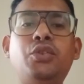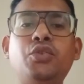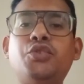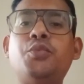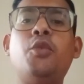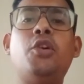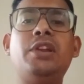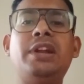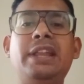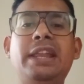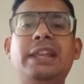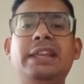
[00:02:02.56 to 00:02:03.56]
to smaller
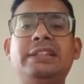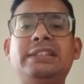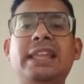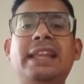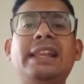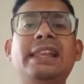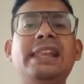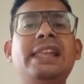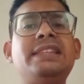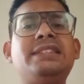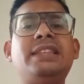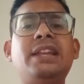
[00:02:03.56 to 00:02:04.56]
areas like
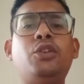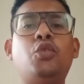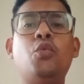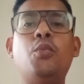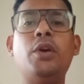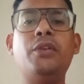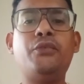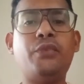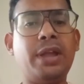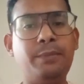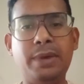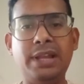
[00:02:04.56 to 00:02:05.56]
less than
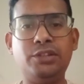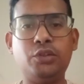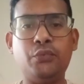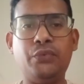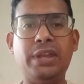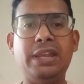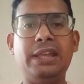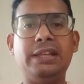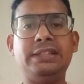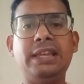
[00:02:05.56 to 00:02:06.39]
2.5 miles of areas,